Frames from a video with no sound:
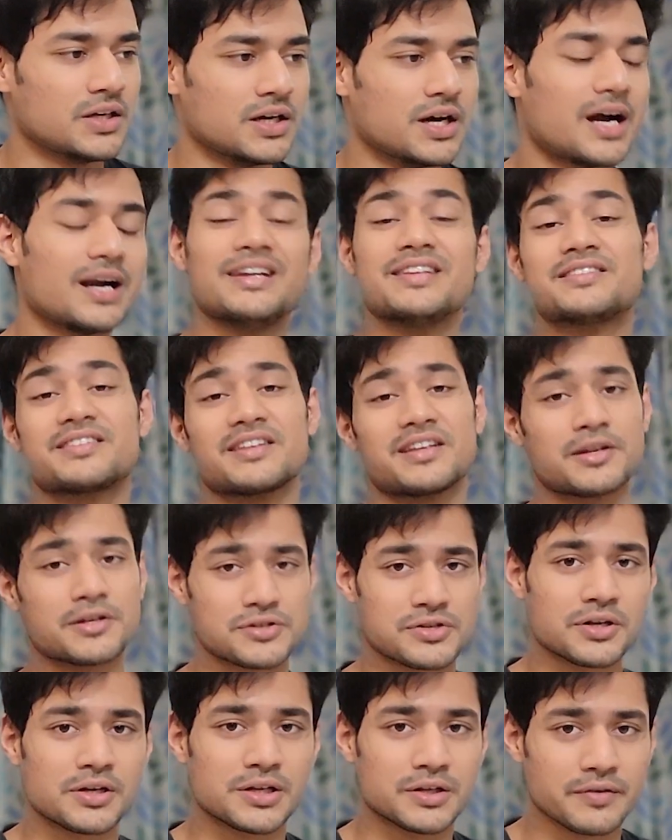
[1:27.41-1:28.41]
at least
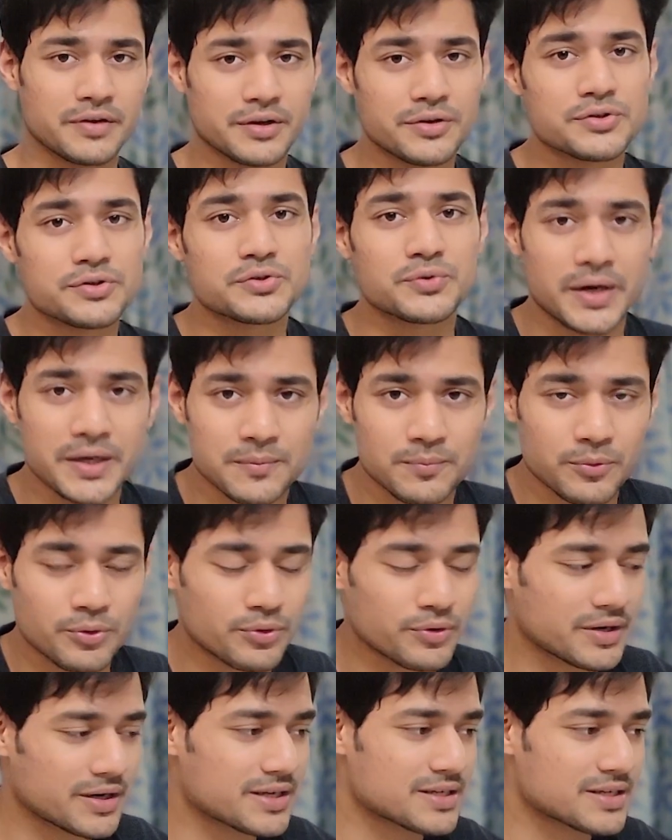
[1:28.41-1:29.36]
initially when you sweat more,